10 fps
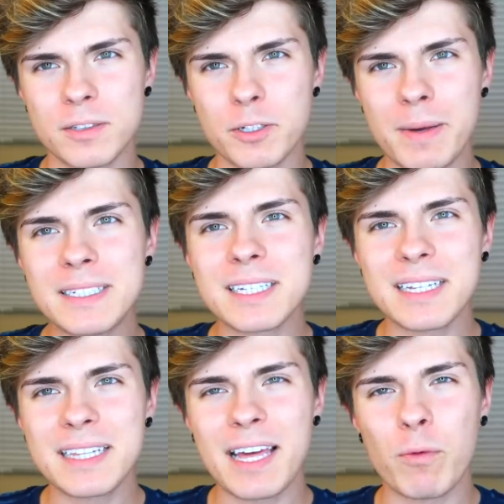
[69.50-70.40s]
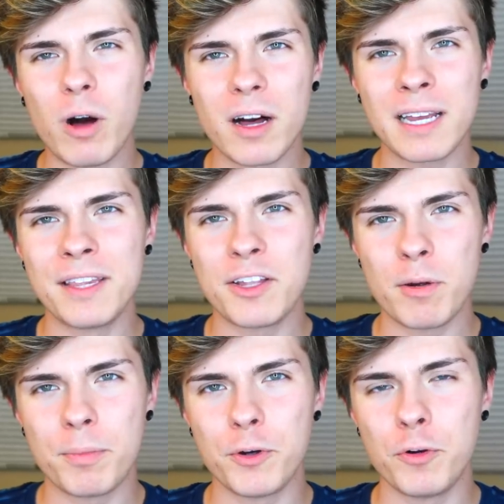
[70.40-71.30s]
So basically they walk in
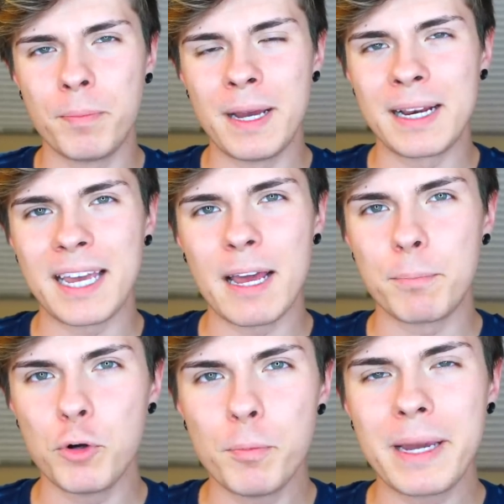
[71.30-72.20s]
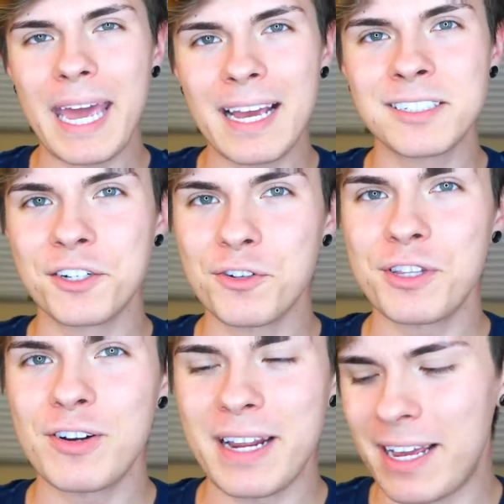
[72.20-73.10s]
their poop and get poop caked under
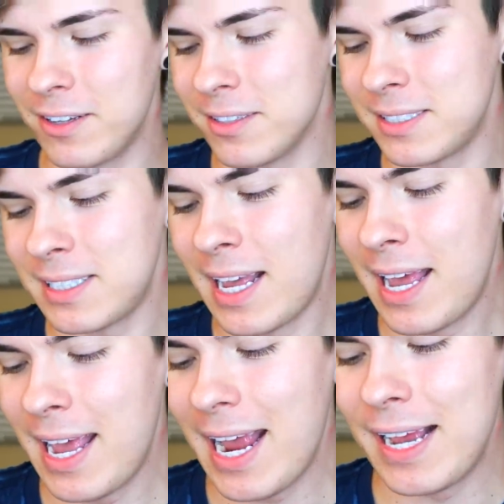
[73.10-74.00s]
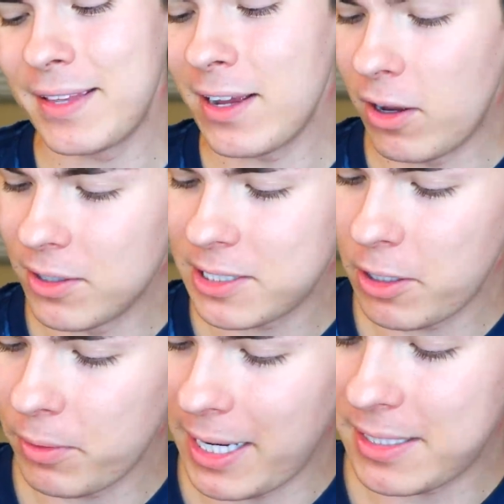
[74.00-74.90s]
their nails and they
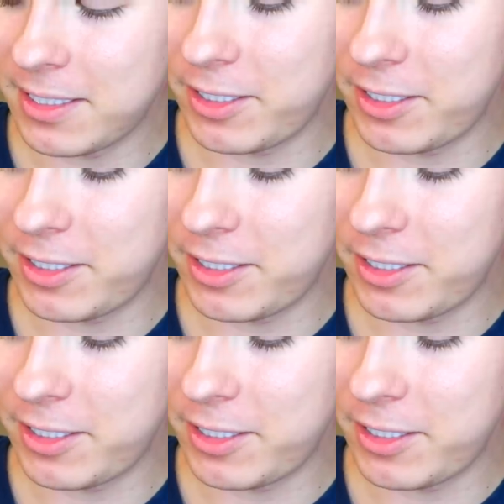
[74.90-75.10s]
also like to